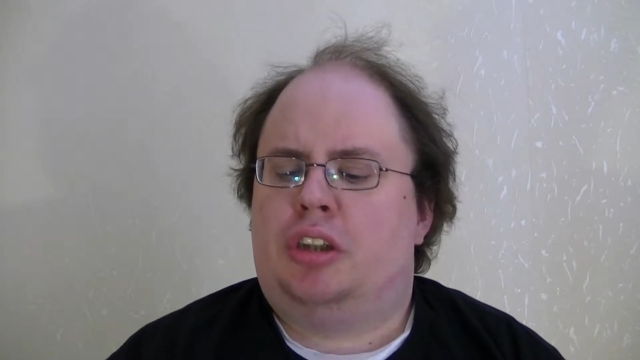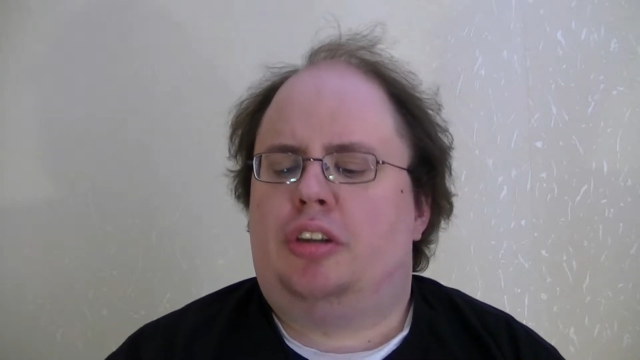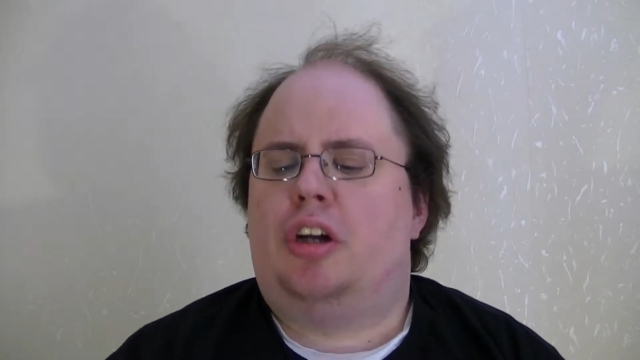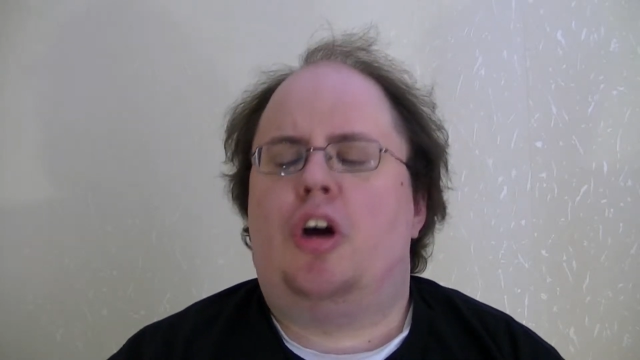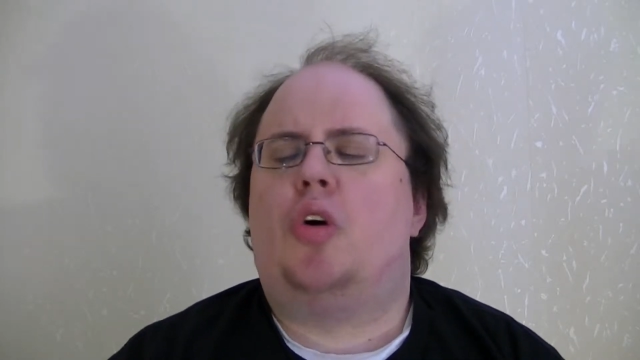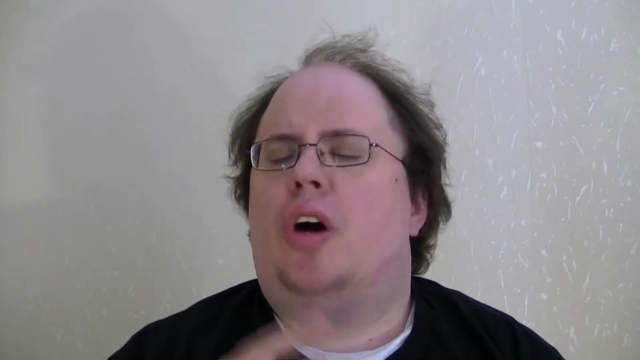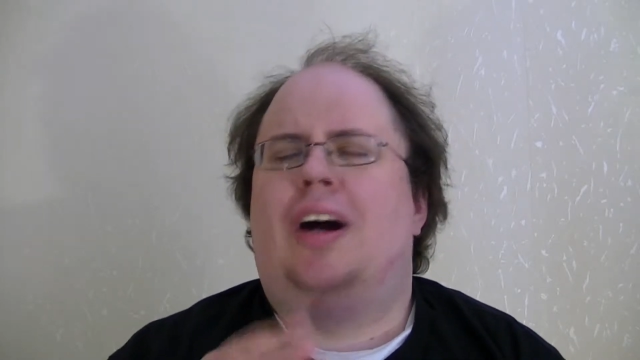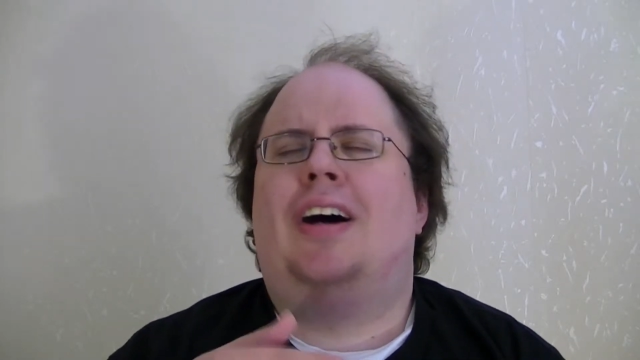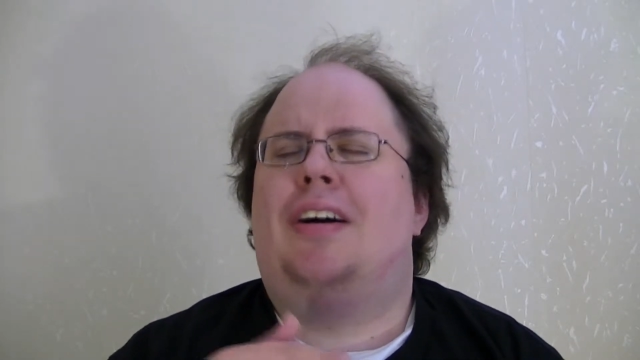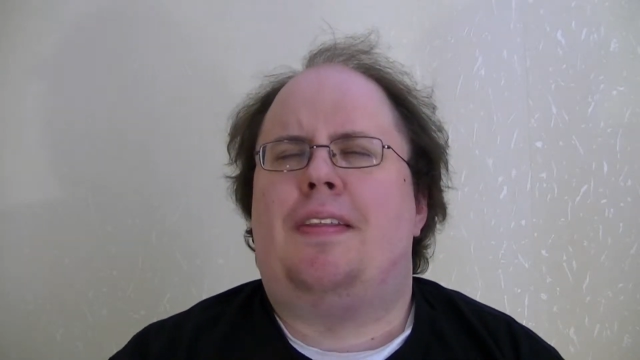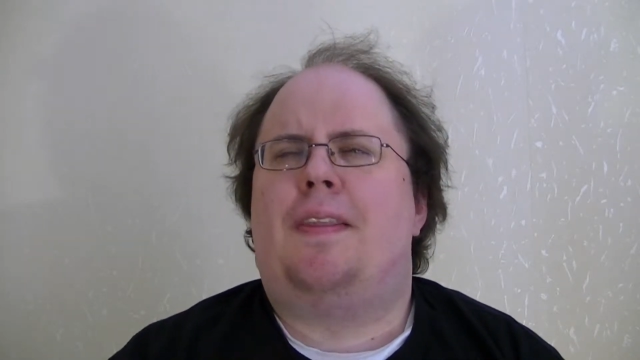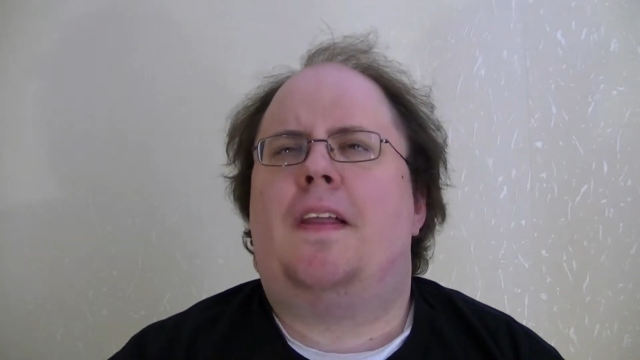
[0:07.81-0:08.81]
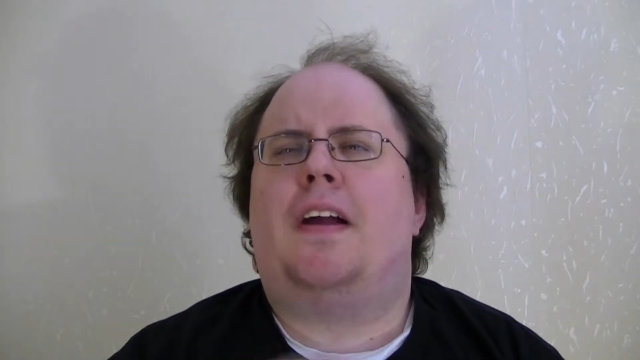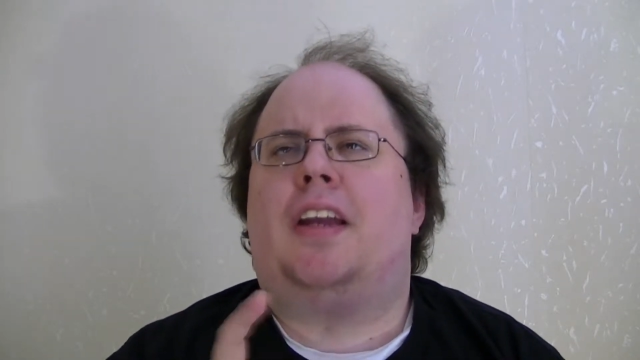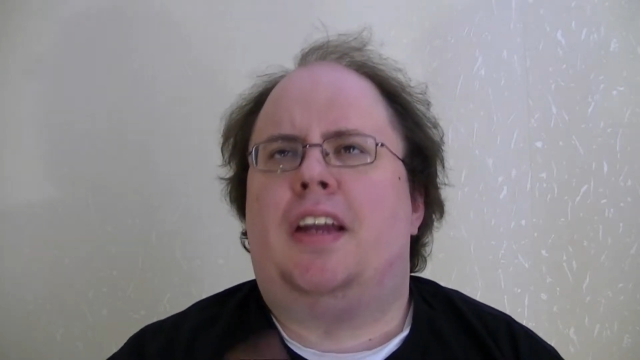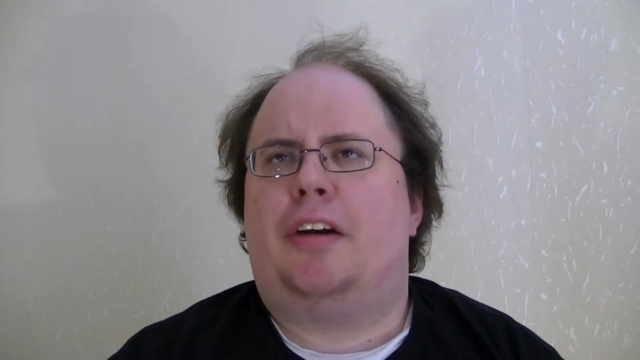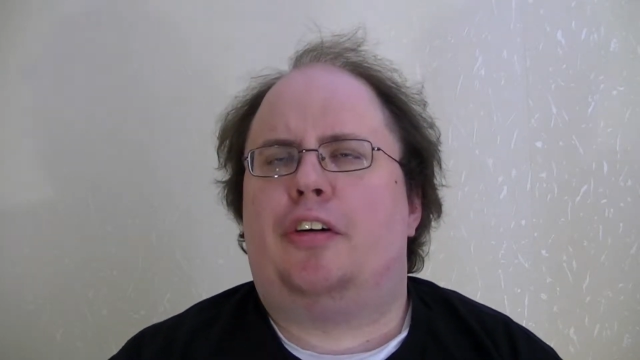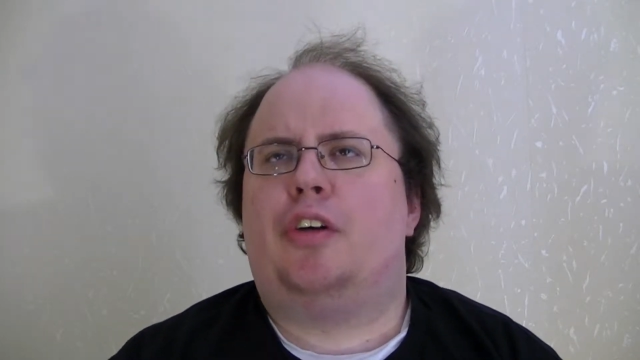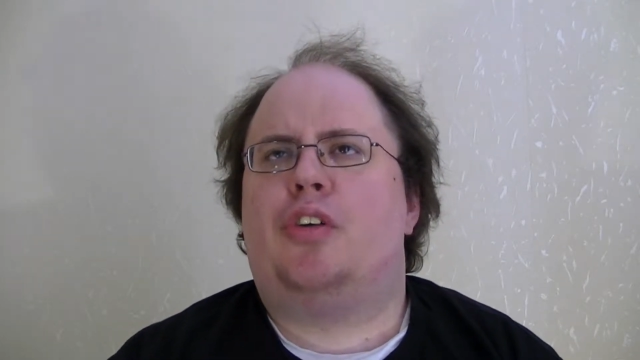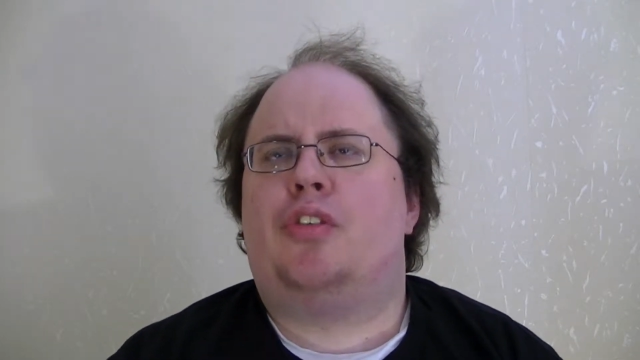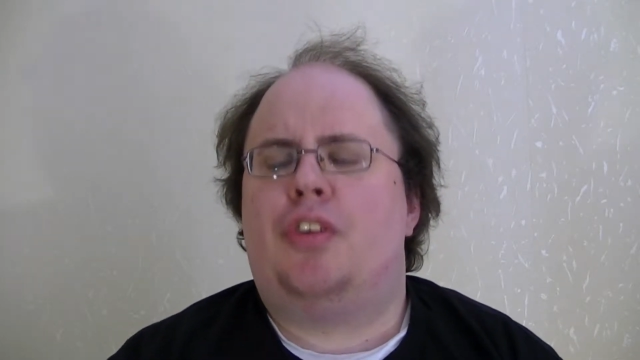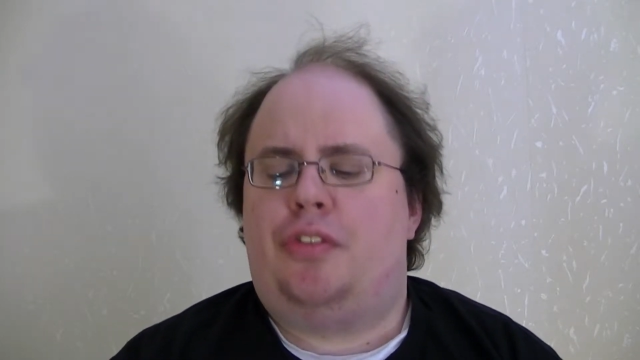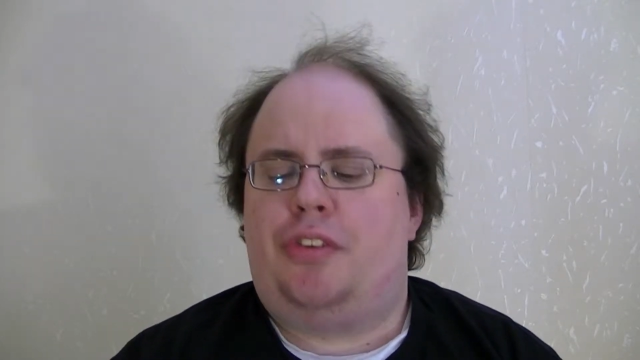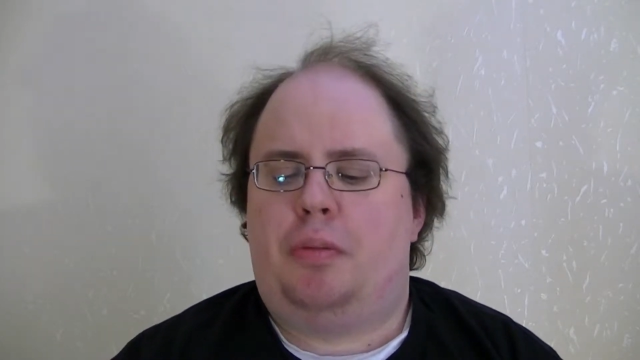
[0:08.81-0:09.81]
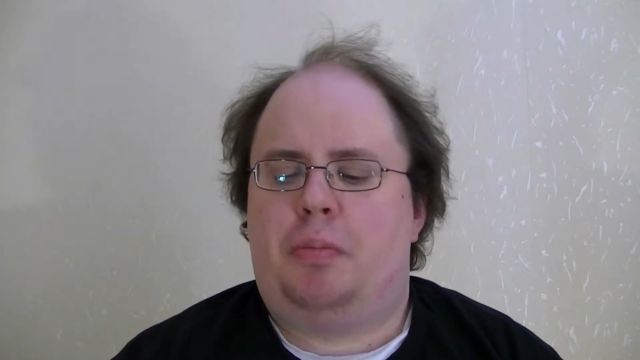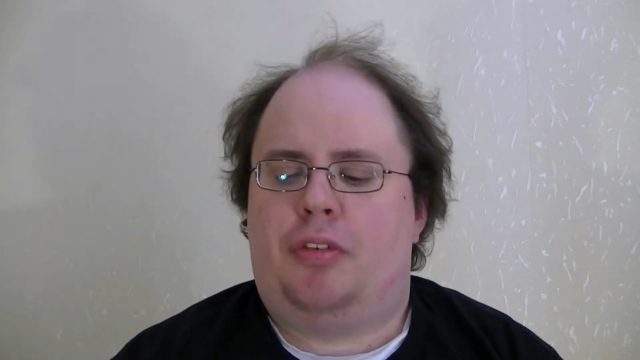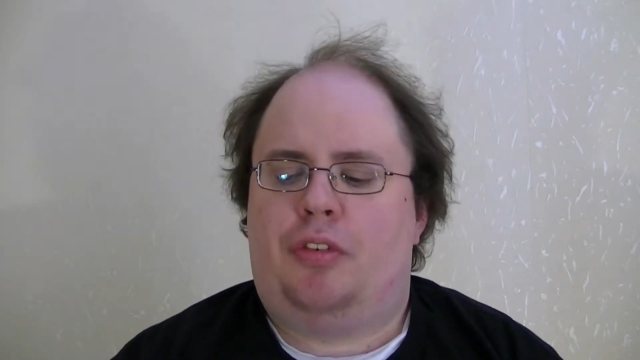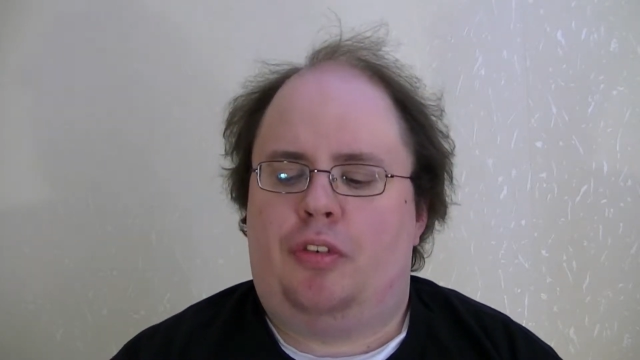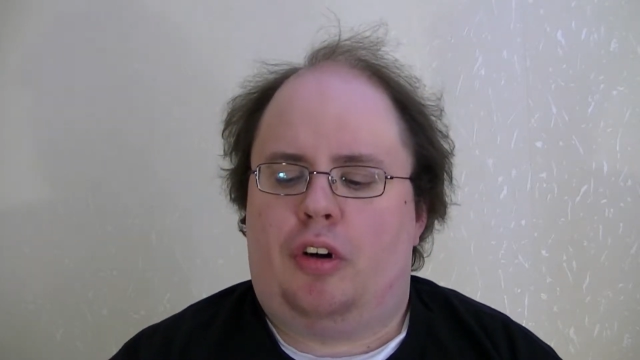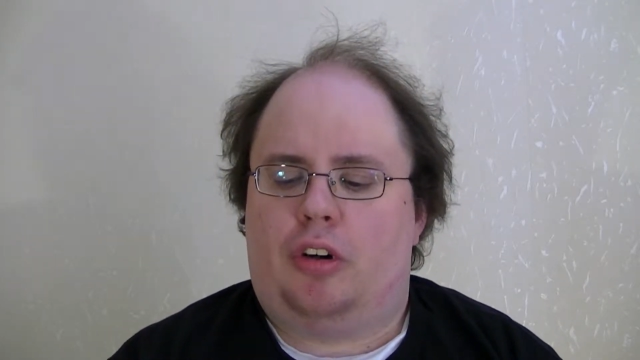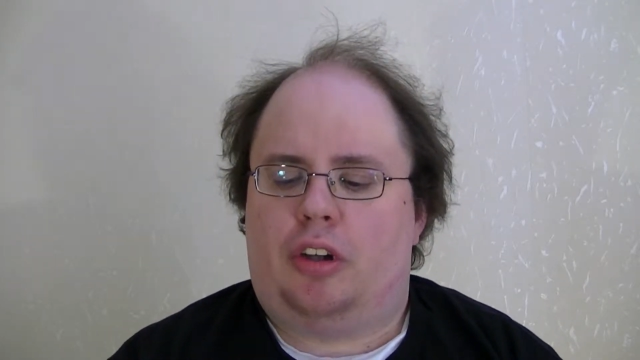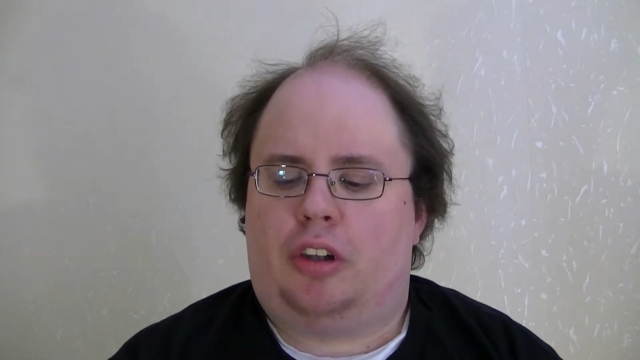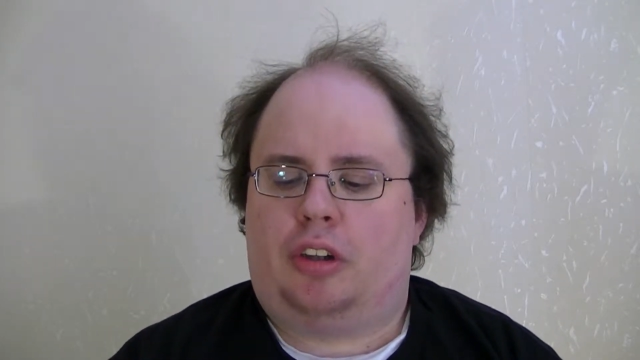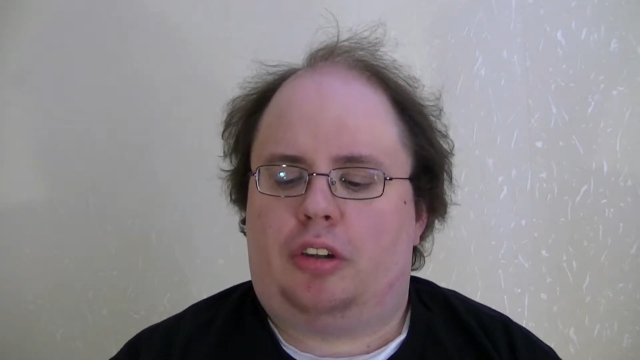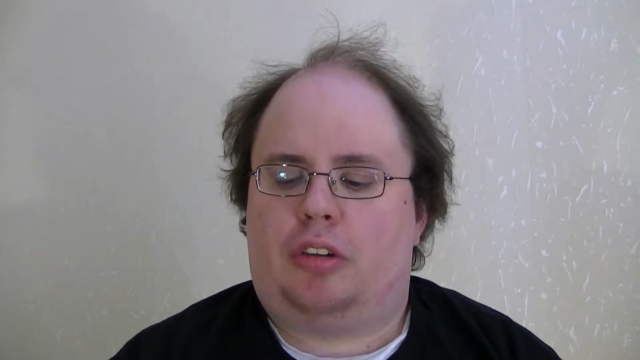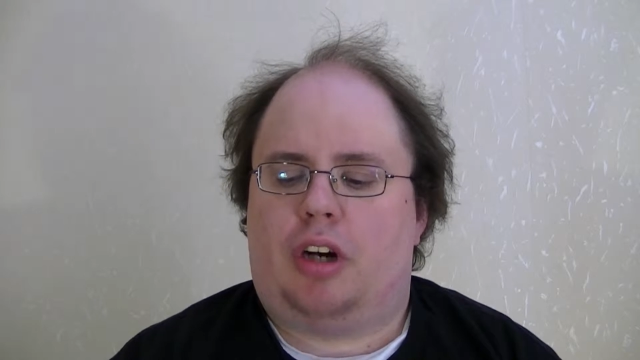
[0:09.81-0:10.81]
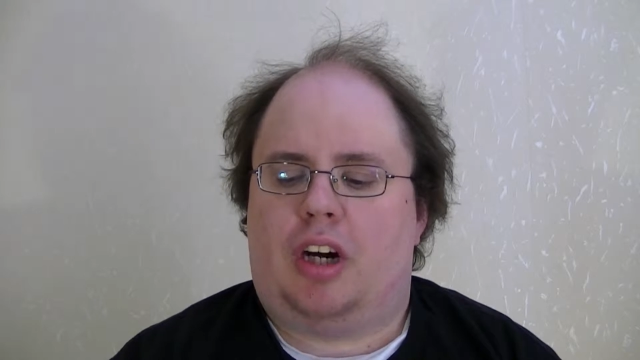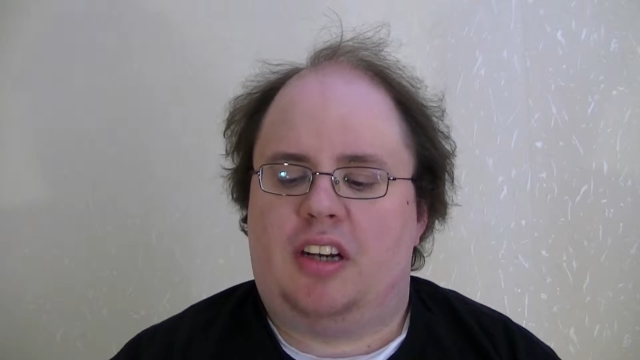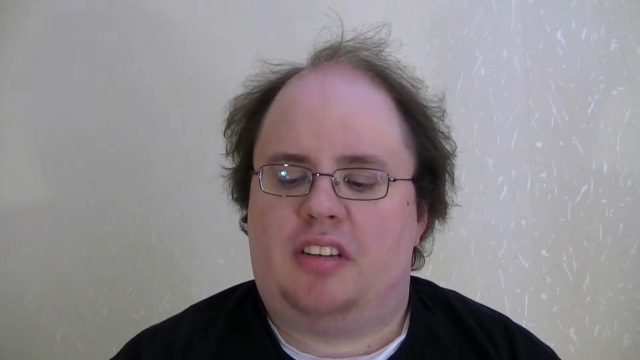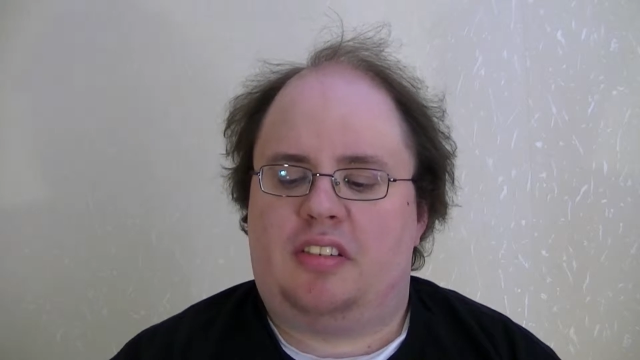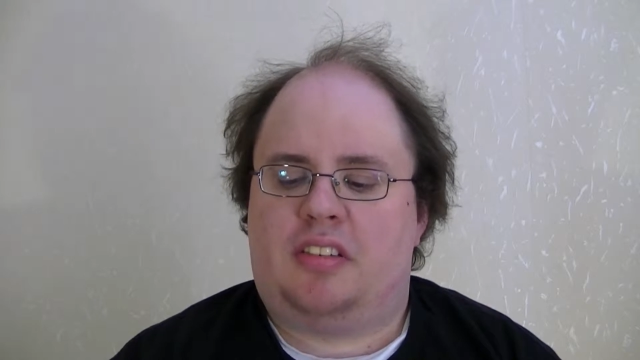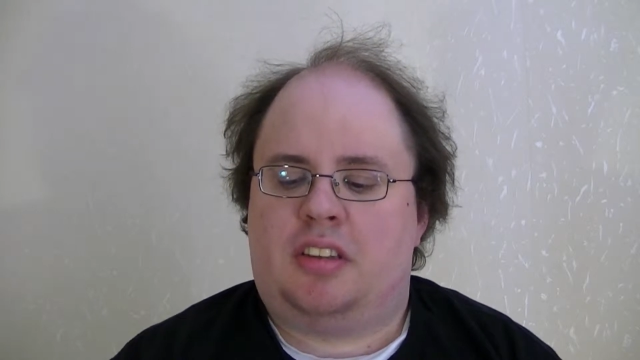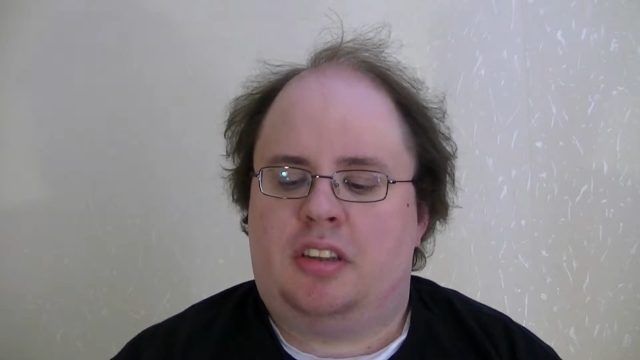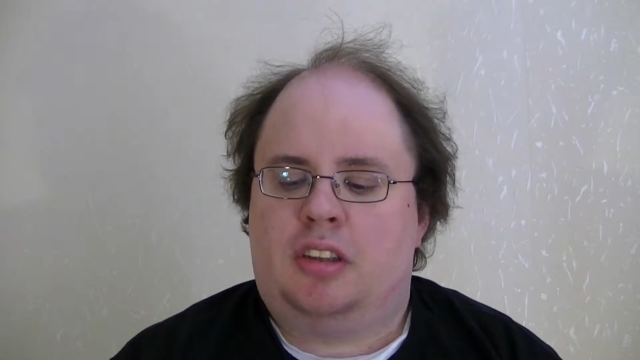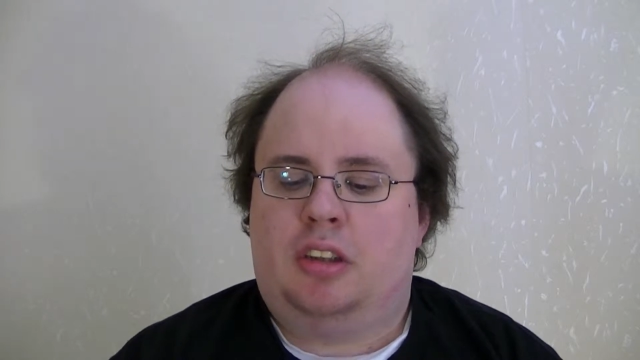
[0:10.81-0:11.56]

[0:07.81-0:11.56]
No, the year is 50 before Christ.